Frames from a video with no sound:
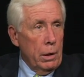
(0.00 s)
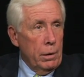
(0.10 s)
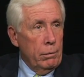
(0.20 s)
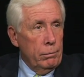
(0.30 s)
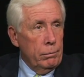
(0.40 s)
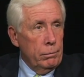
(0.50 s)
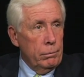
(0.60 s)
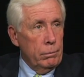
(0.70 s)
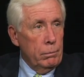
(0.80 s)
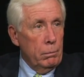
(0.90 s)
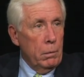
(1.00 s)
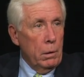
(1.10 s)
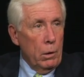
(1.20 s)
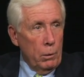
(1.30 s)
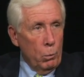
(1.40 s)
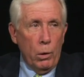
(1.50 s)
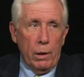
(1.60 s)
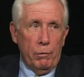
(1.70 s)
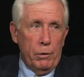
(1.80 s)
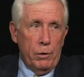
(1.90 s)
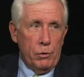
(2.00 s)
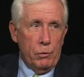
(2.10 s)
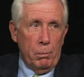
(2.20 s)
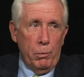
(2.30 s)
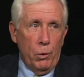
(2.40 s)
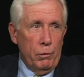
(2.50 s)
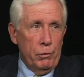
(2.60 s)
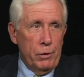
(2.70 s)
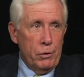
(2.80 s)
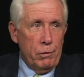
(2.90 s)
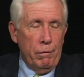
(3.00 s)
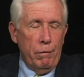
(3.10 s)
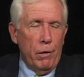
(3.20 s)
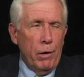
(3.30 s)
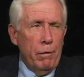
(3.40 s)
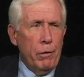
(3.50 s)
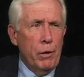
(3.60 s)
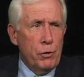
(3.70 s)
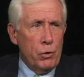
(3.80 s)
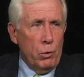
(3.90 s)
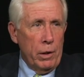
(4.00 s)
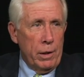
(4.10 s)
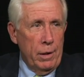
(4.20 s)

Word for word: Wow, large district. wonderful district, beautiful district, very, very historic.